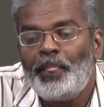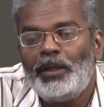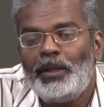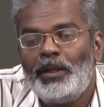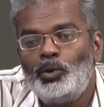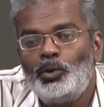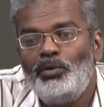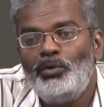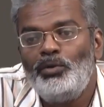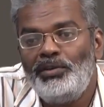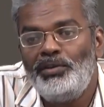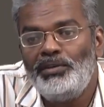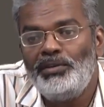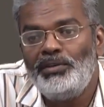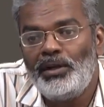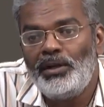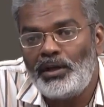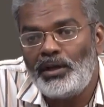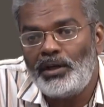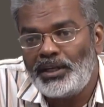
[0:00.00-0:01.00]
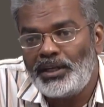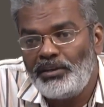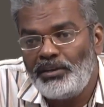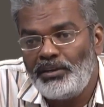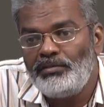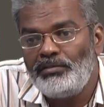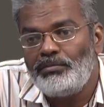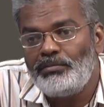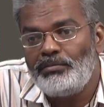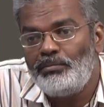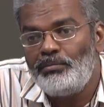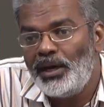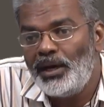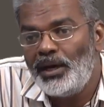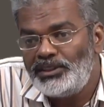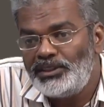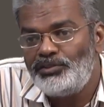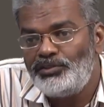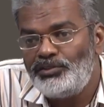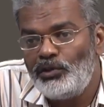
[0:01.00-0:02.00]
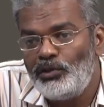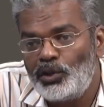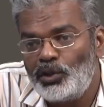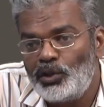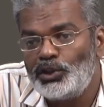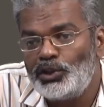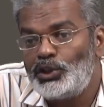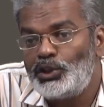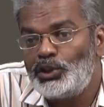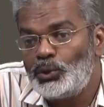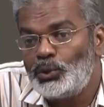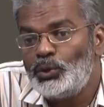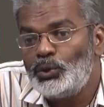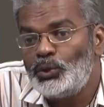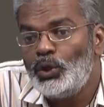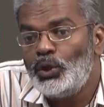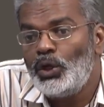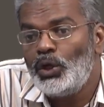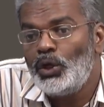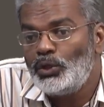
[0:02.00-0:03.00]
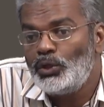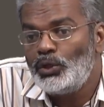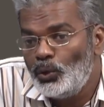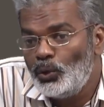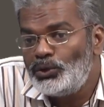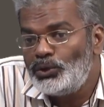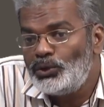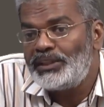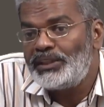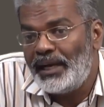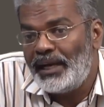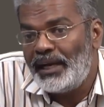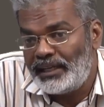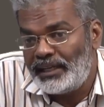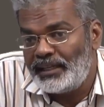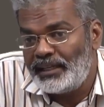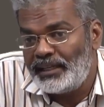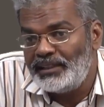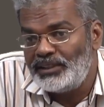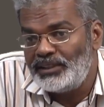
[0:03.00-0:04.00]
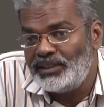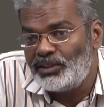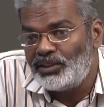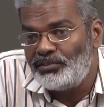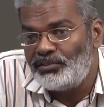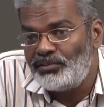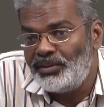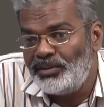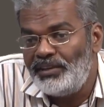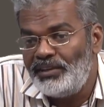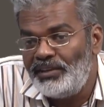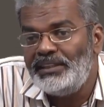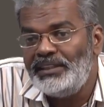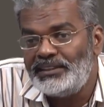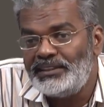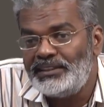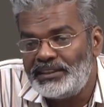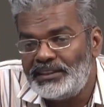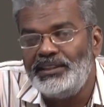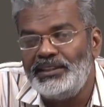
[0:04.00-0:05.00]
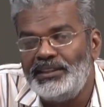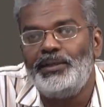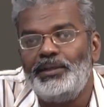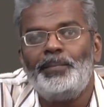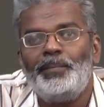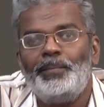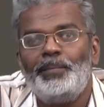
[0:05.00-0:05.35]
So we will not give much focus to those categories of evidence here.